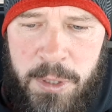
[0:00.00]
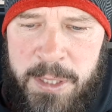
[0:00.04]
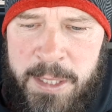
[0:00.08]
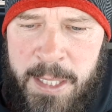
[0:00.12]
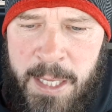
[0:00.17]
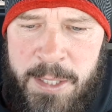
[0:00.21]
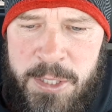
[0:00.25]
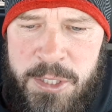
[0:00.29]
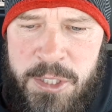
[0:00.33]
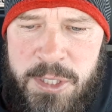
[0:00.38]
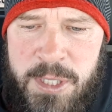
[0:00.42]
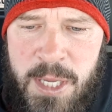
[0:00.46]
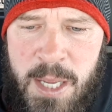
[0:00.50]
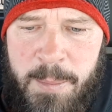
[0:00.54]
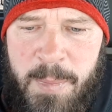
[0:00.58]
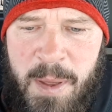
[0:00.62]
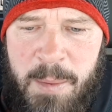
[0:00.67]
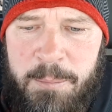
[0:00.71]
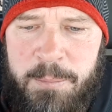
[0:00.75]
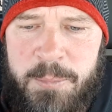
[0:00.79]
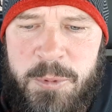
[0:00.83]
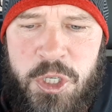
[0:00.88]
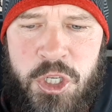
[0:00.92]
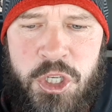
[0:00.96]
against them
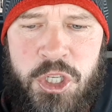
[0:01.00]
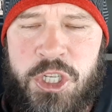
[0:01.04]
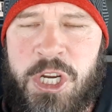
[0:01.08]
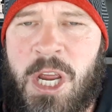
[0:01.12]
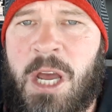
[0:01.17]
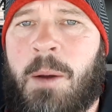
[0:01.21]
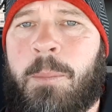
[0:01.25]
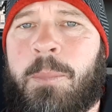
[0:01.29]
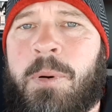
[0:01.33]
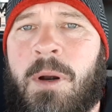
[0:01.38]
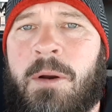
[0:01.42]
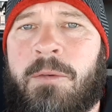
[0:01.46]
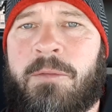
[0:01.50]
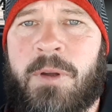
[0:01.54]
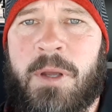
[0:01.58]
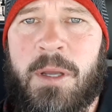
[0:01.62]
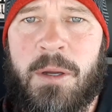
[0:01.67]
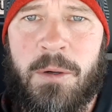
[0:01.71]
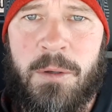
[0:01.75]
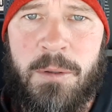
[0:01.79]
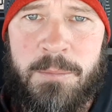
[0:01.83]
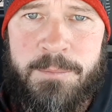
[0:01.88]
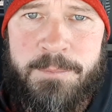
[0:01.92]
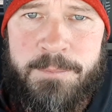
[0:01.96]
and shall
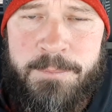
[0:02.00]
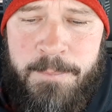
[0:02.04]
prevail.